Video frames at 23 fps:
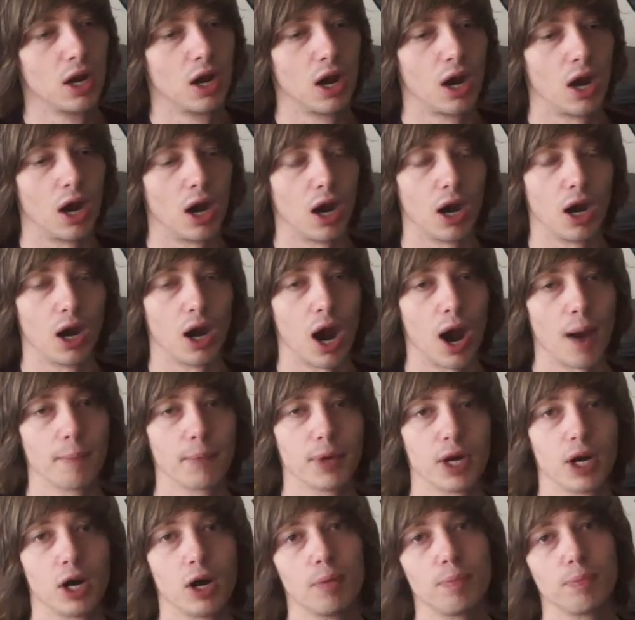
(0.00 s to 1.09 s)
uh, I'm
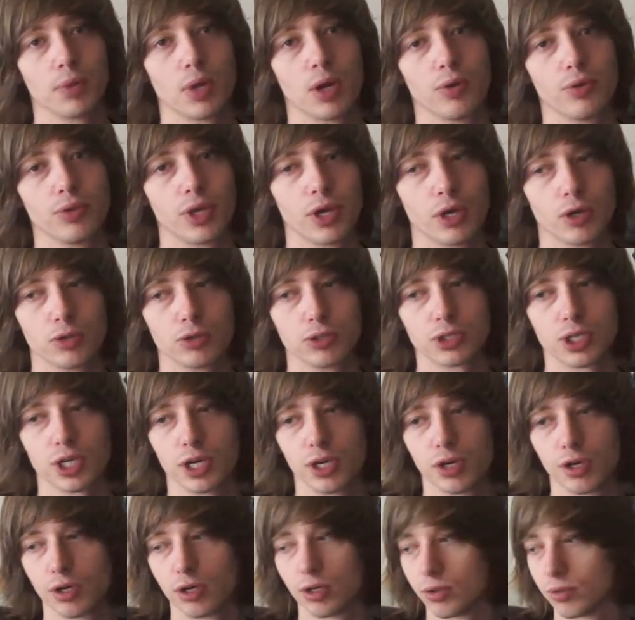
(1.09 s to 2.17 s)
gonna upload those
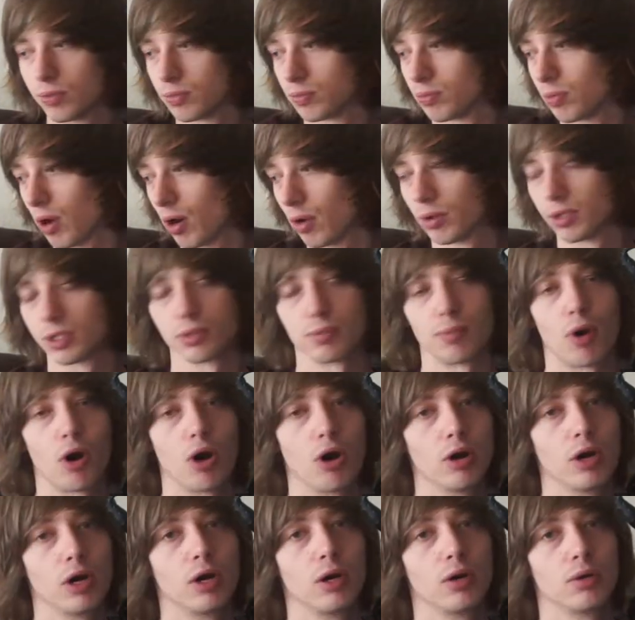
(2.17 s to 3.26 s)
here probably
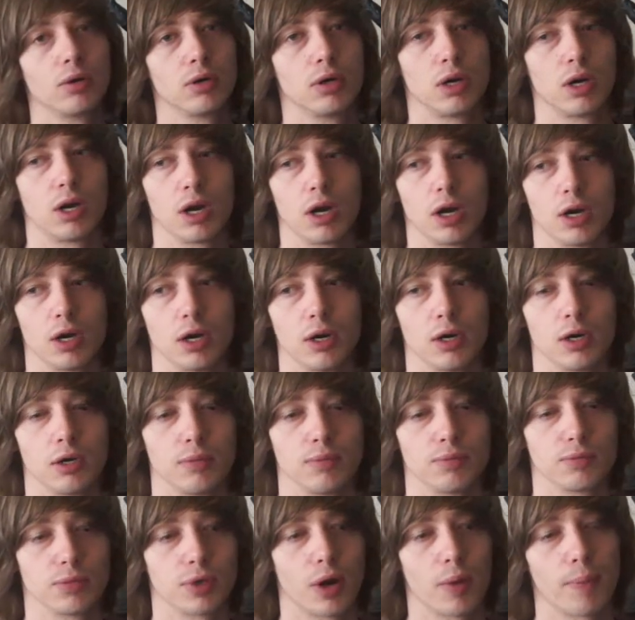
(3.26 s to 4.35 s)
tomorrow. Um,
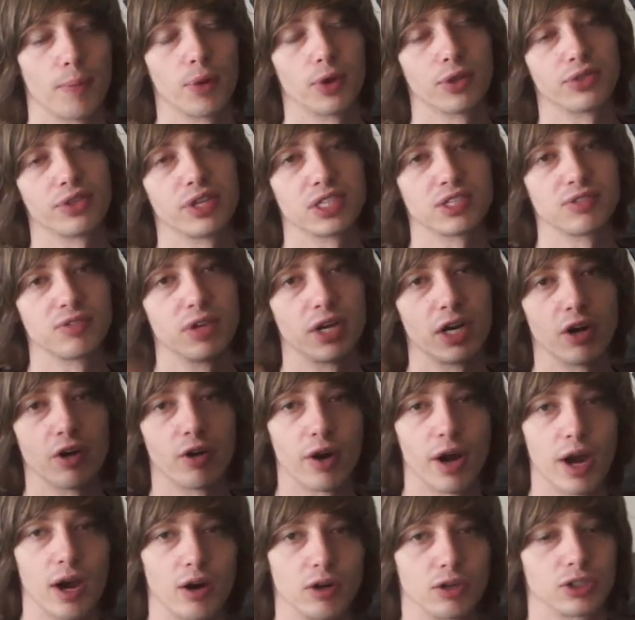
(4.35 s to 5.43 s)
I'm gonna put this video
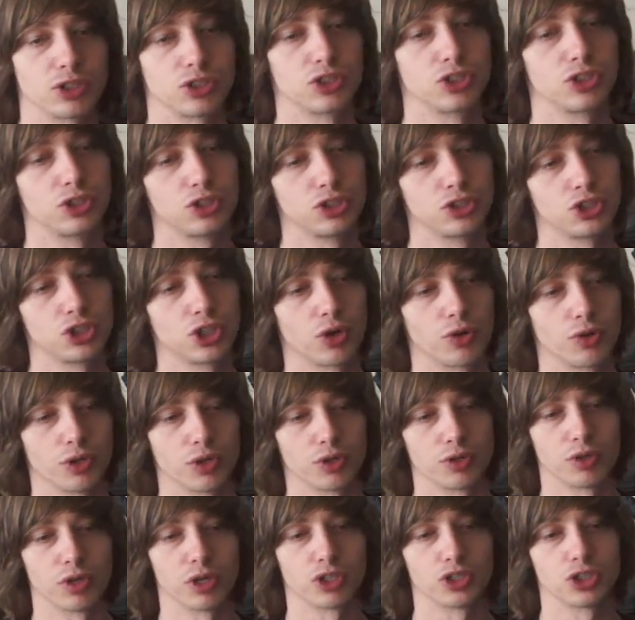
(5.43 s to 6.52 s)
out and show
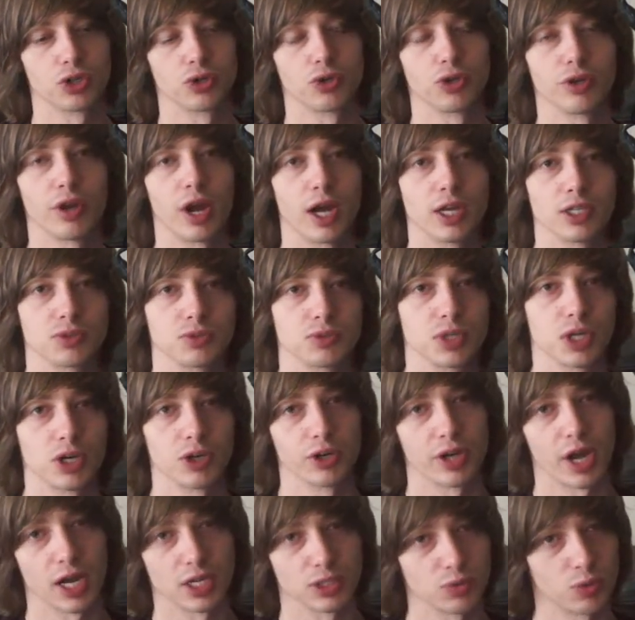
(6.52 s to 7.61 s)
you show you guys tell
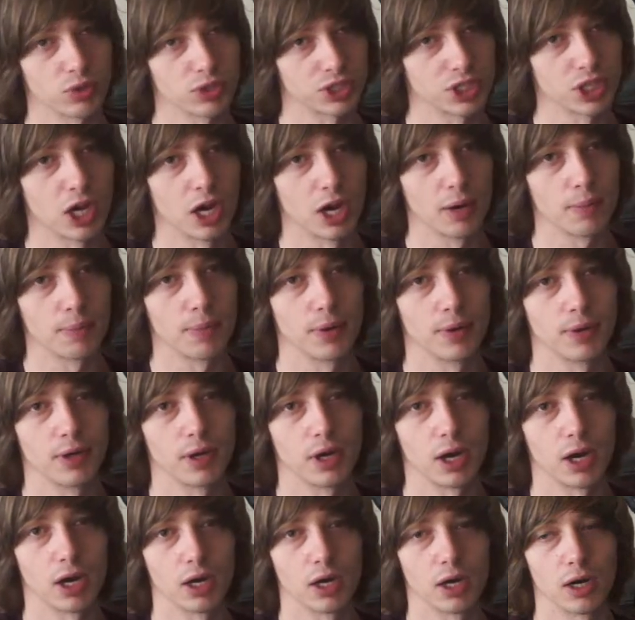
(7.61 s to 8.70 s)
you guys what's up.
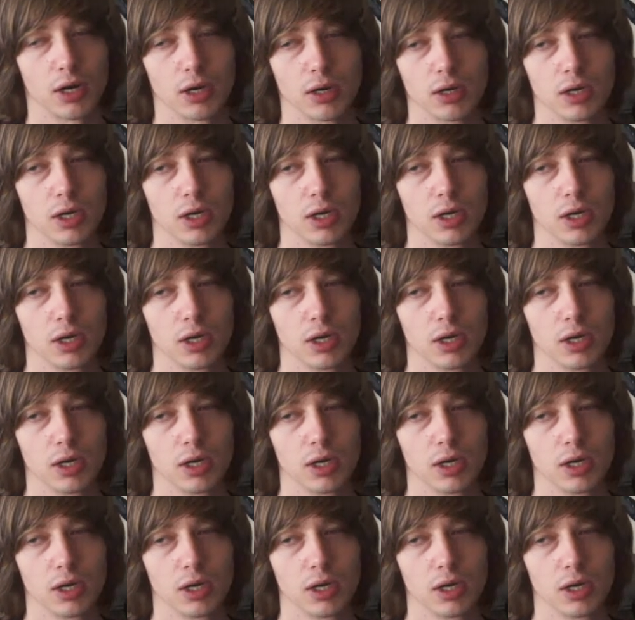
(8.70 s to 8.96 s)
Uh,